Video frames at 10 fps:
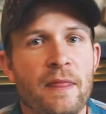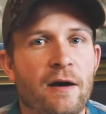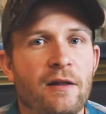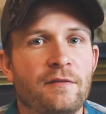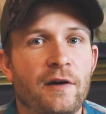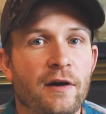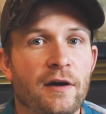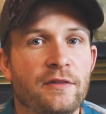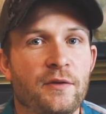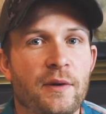all of our
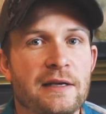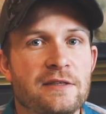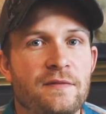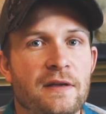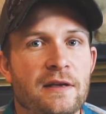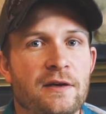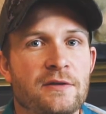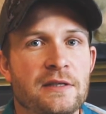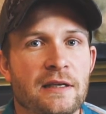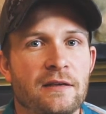Hunt the West
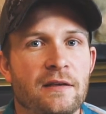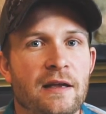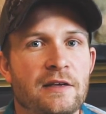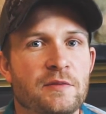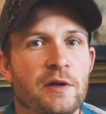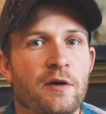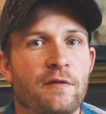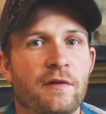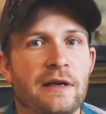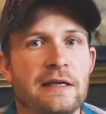videos, and as we go
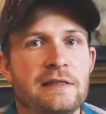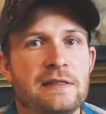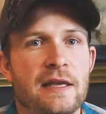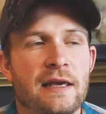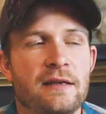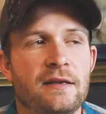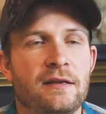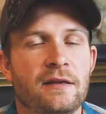over each state